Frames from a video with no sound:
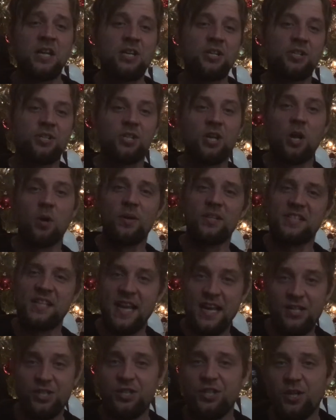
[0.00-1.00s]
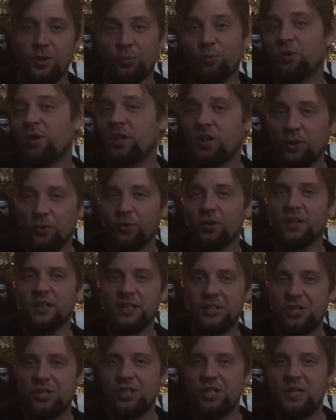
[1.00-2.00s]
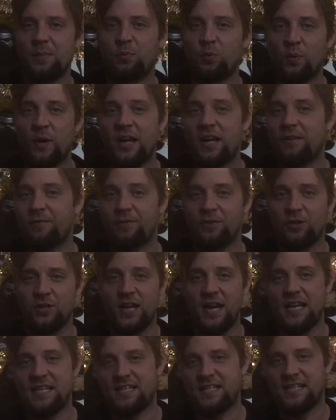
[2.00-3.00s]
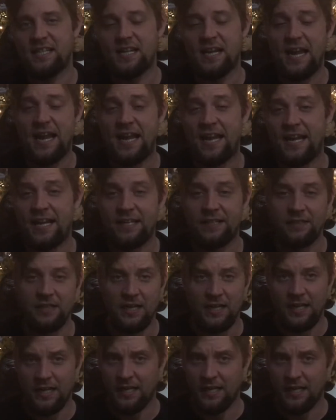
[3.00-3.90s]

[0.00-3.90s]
So it's actually a really, really cheap way for you guys to add